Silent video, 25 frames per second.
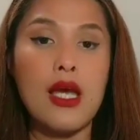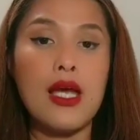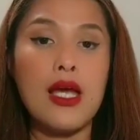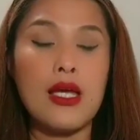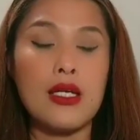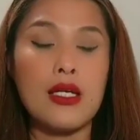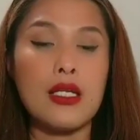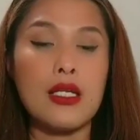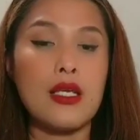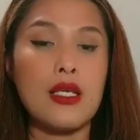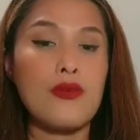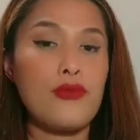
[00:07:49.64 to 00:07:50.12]

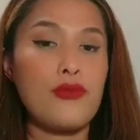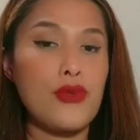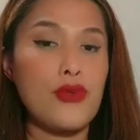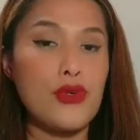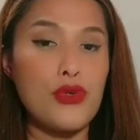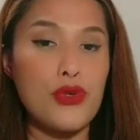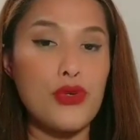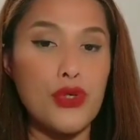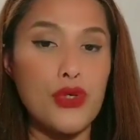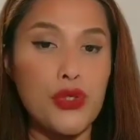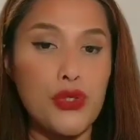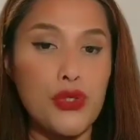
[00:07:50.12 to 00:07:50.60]
and if
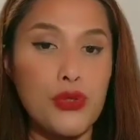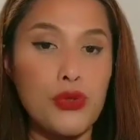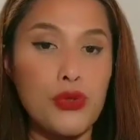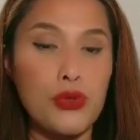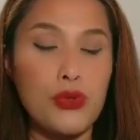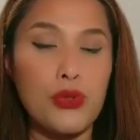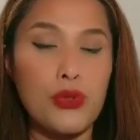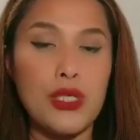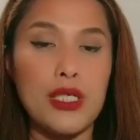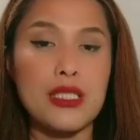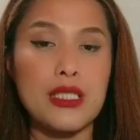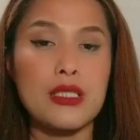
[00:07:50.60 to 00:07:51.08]
you could
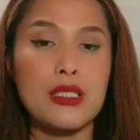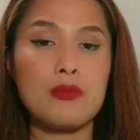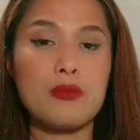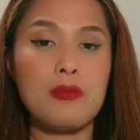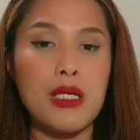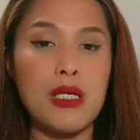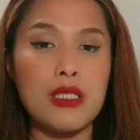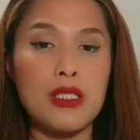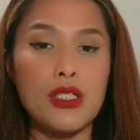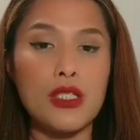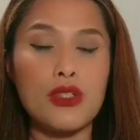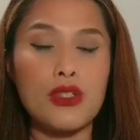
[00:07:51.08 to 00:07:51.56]
do, it's
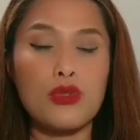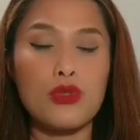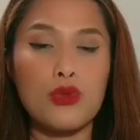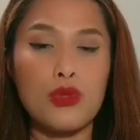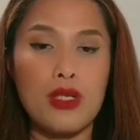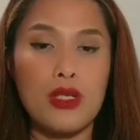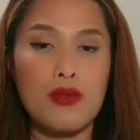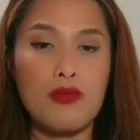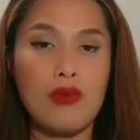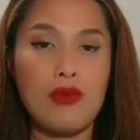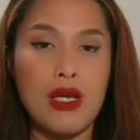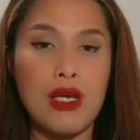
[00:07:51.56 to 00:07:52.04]
better
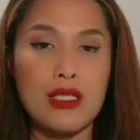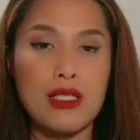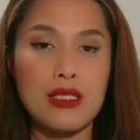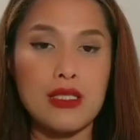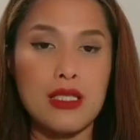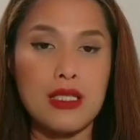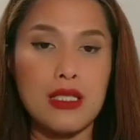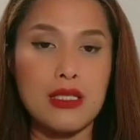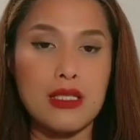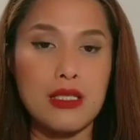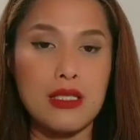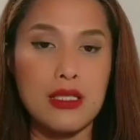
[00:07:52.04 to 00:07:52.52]
to
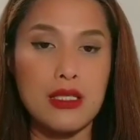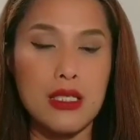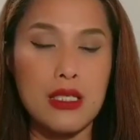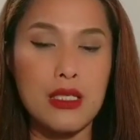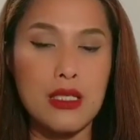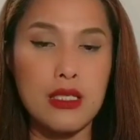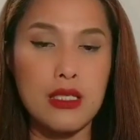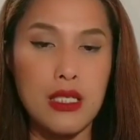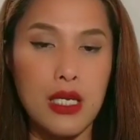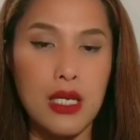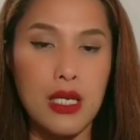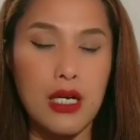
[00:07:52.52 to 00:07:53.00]
invest a
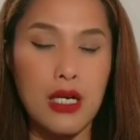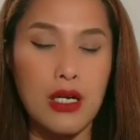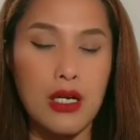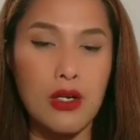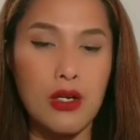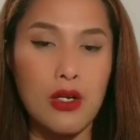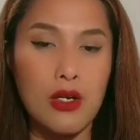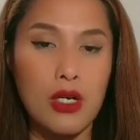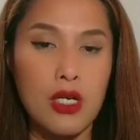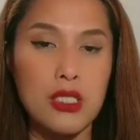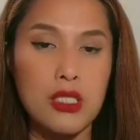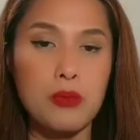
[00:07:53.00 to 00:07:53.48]

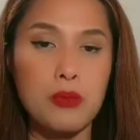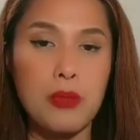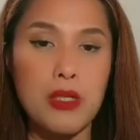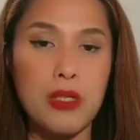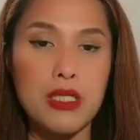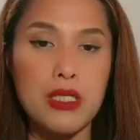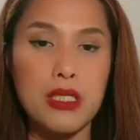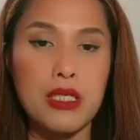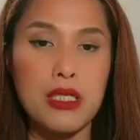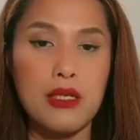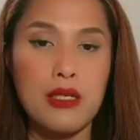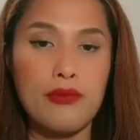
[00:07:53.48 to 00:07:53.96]
skincare,
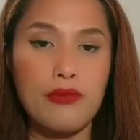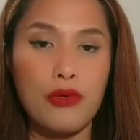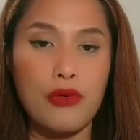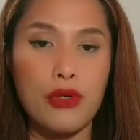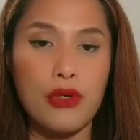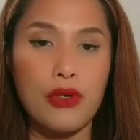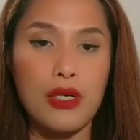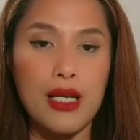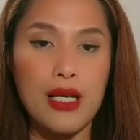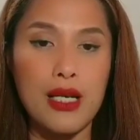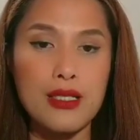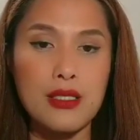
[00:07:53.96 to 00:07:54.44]
especially
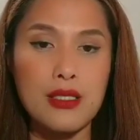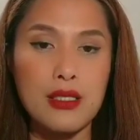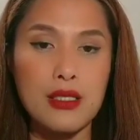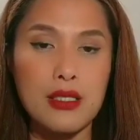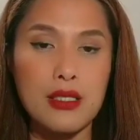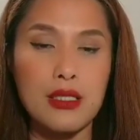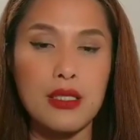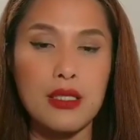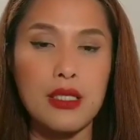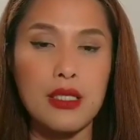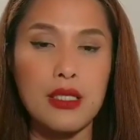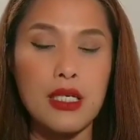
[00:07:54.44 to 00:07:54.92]
for
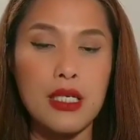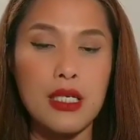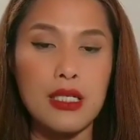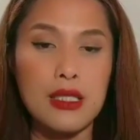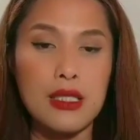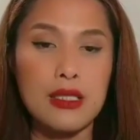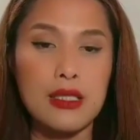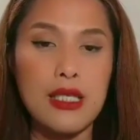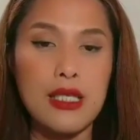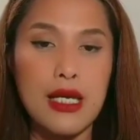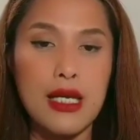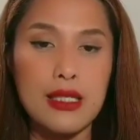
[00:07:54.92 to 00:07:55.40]
cleanser,
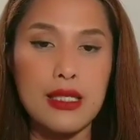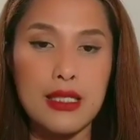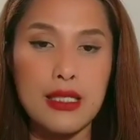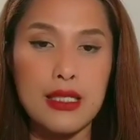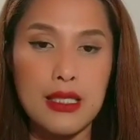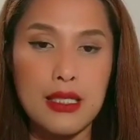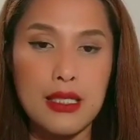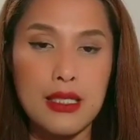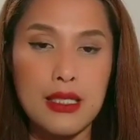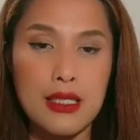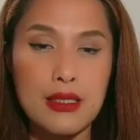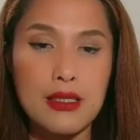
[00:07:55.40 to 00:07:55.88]
that
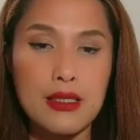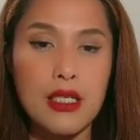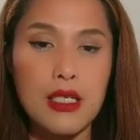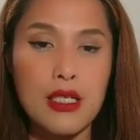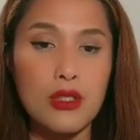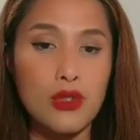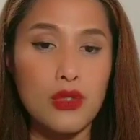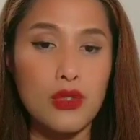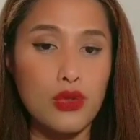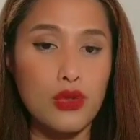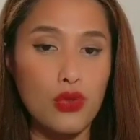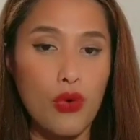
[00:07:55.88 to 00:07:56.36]
is
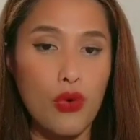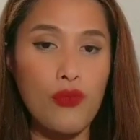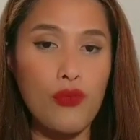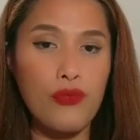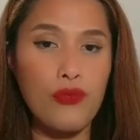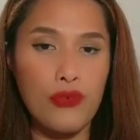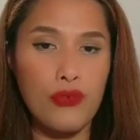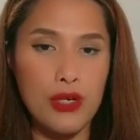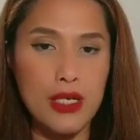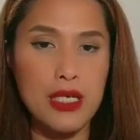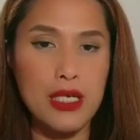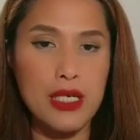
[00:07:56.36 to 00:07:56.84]

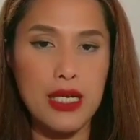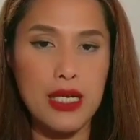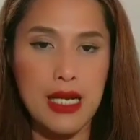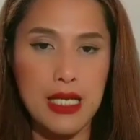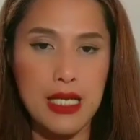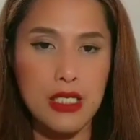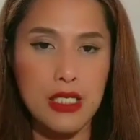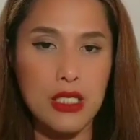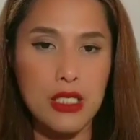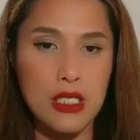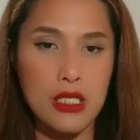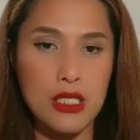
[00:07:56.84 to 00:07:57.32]
soap-free
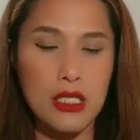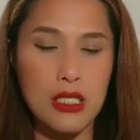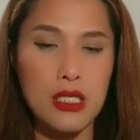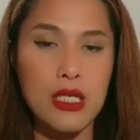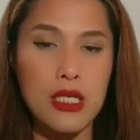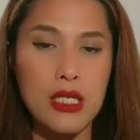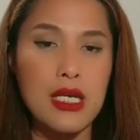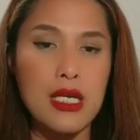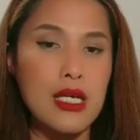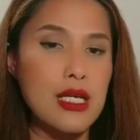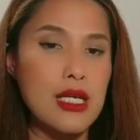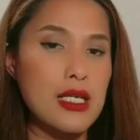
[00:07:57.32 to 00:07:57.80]
cleanser.
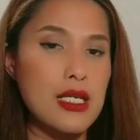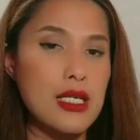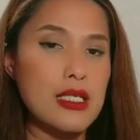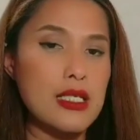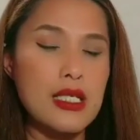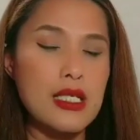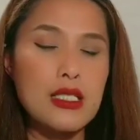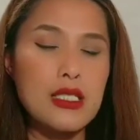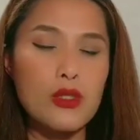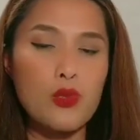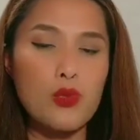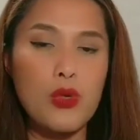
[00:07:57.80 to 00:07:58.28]

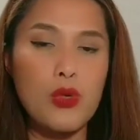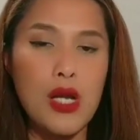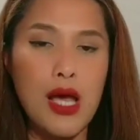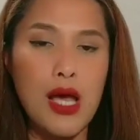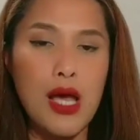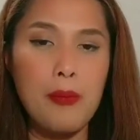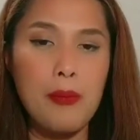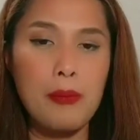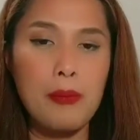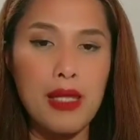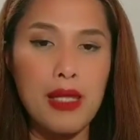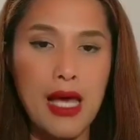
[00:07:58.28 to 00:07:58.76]
This
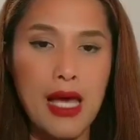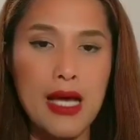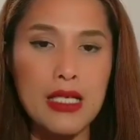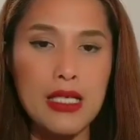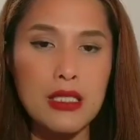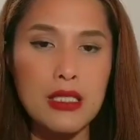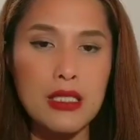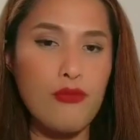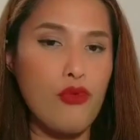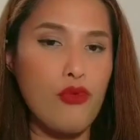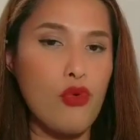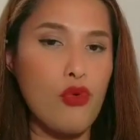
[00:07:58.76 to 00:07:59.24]
will
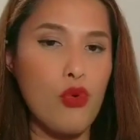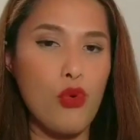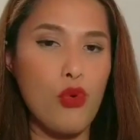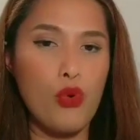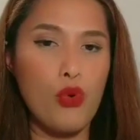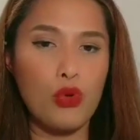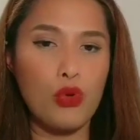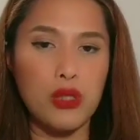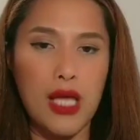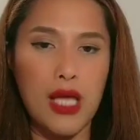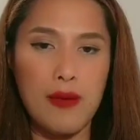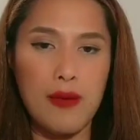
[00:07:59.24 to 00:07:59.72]
apply for
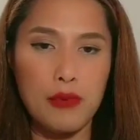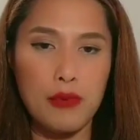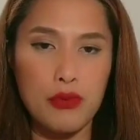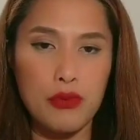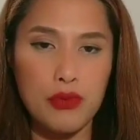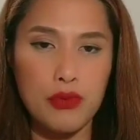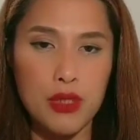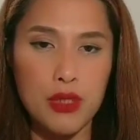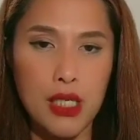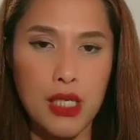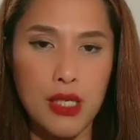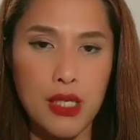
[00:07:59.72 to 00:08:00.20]
all type
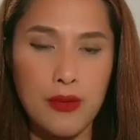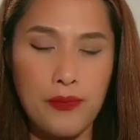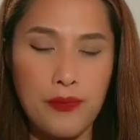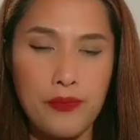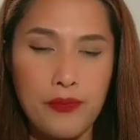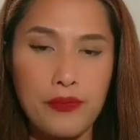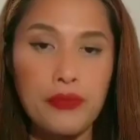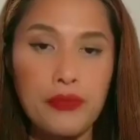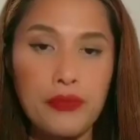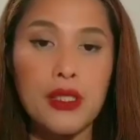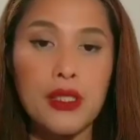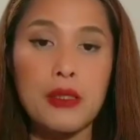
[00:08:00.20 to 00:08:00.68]
of
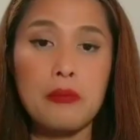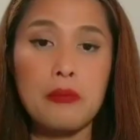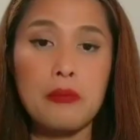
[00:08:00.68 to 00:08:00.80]
skin,